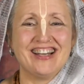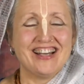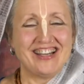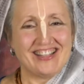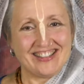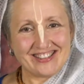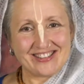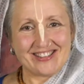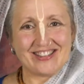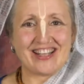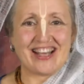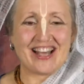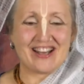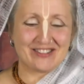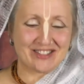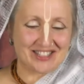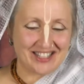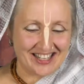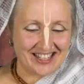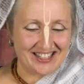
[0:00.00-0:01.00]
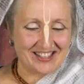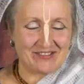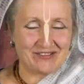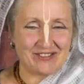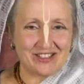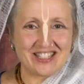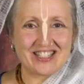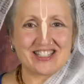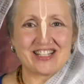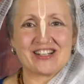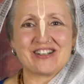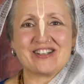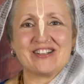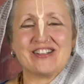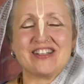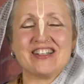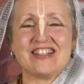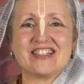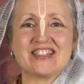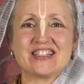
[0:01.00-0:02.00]
He's on the outside and we're stuck on
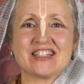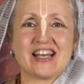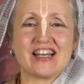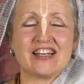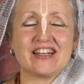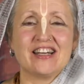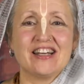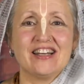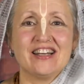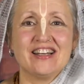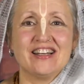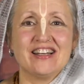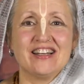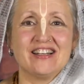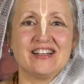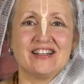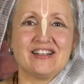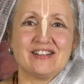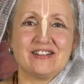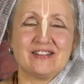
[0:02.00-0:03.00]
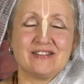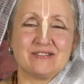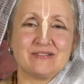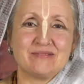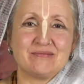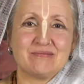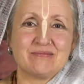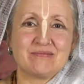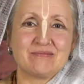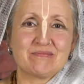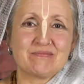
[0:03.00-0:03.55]
the inside. There's